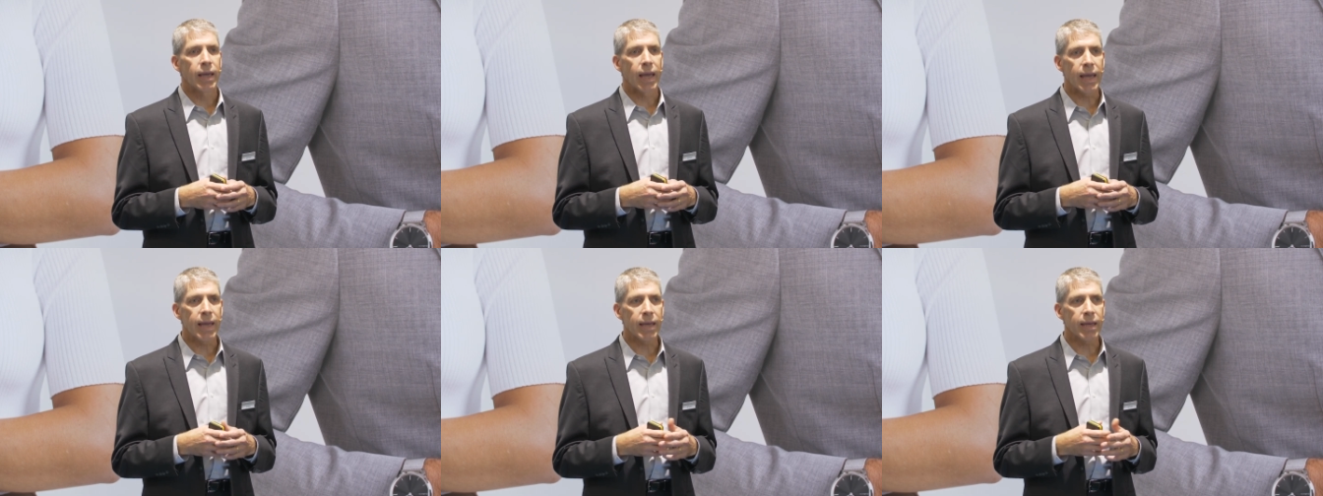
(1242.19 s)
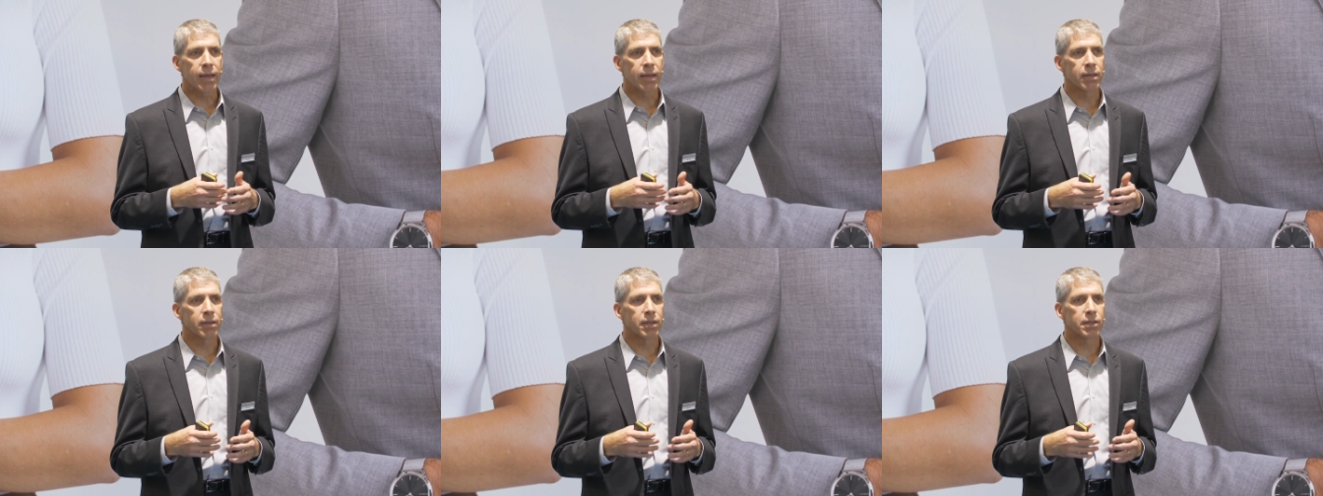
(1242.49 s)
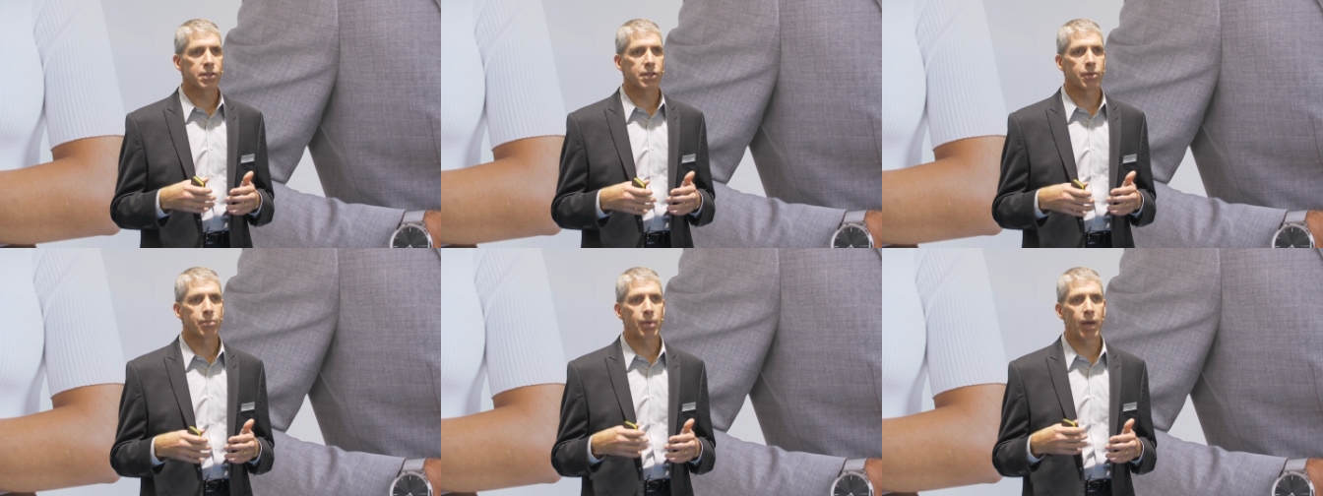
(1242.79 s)
And
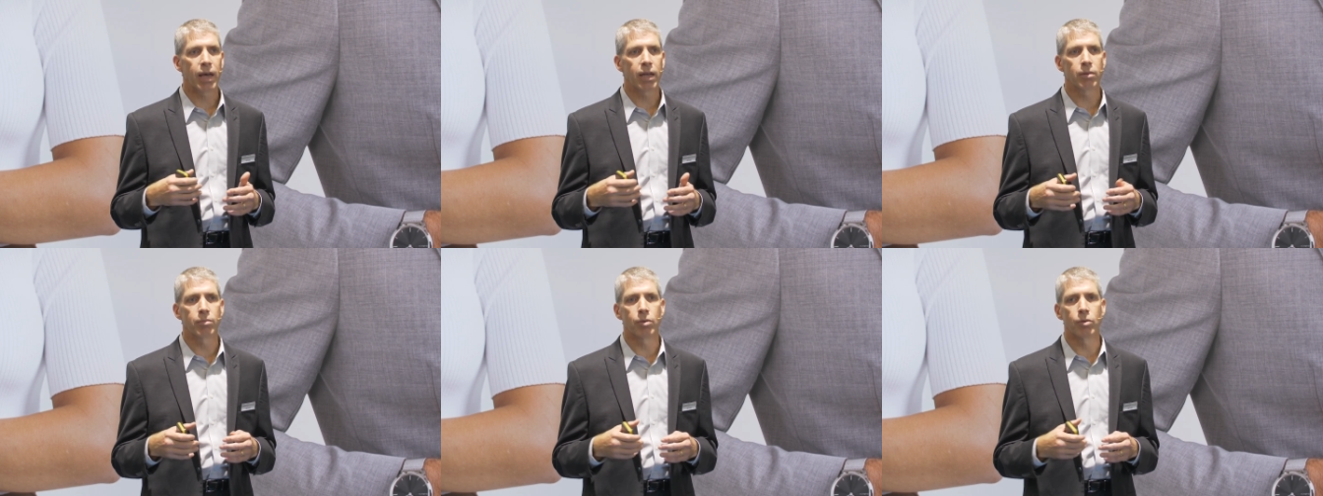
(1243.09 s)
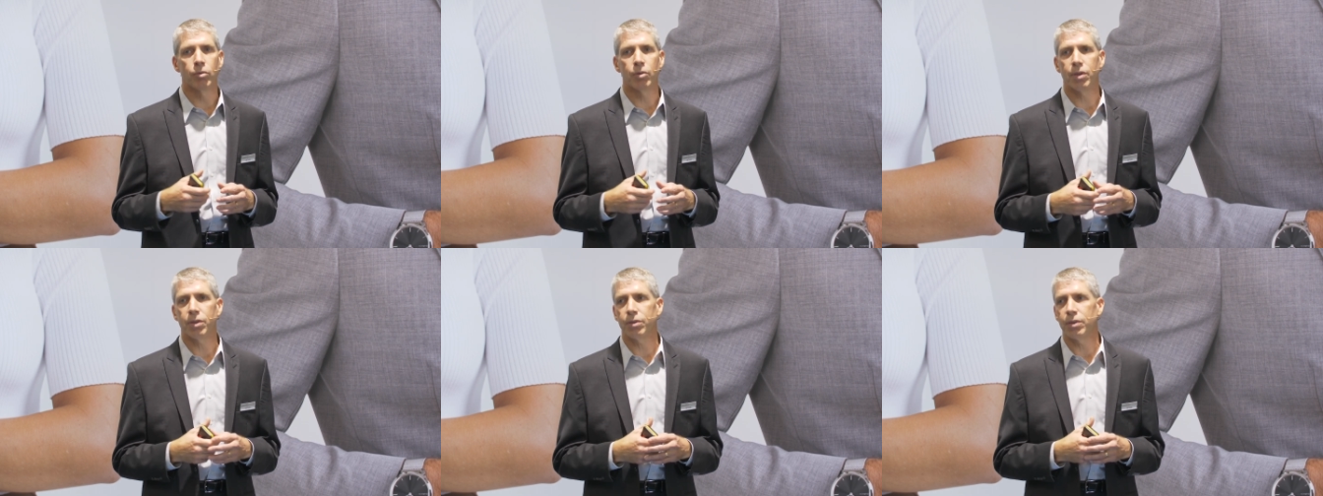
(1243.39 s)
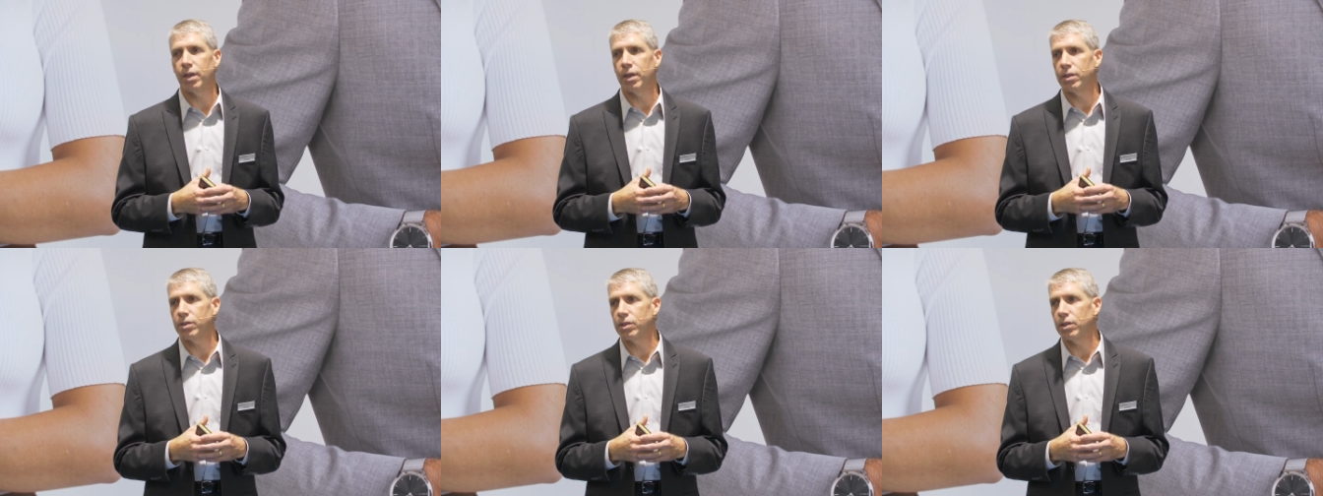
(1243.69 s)
it's compatible
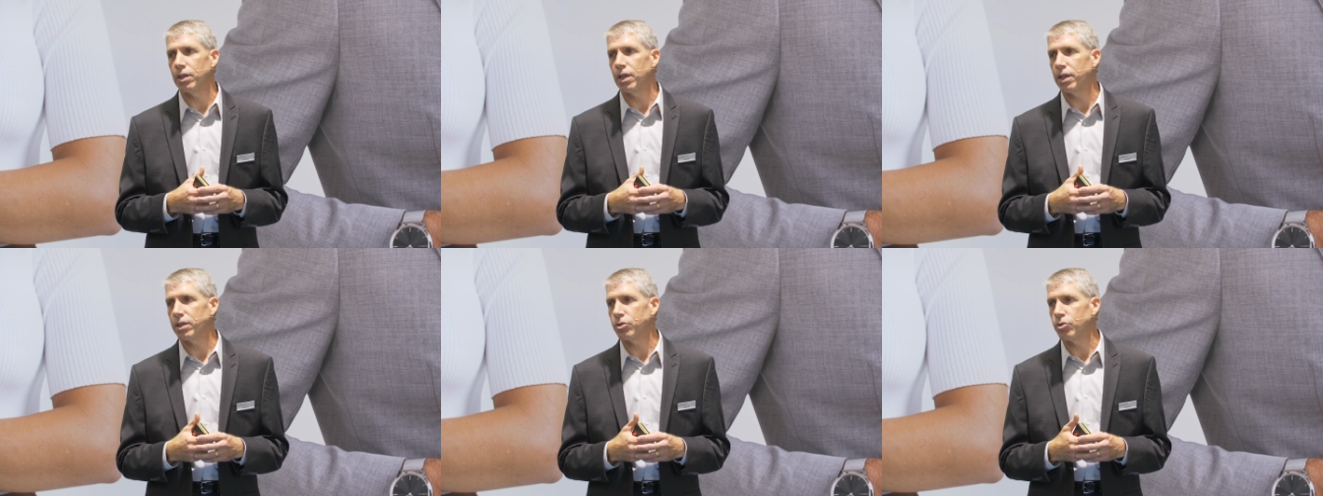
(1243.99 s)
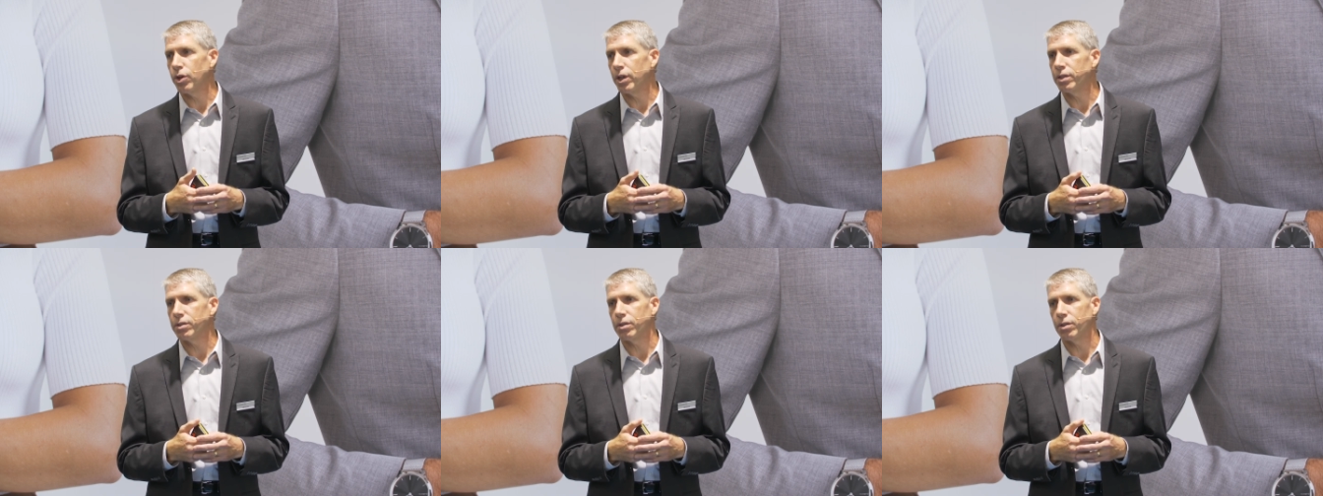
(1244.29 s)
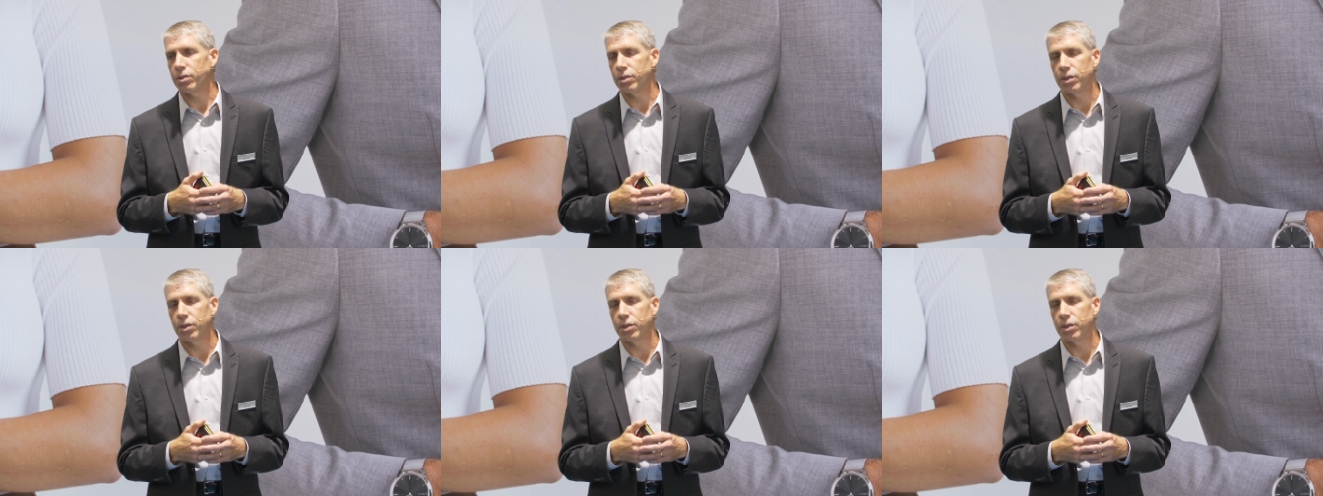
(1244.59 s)
with uh, select transit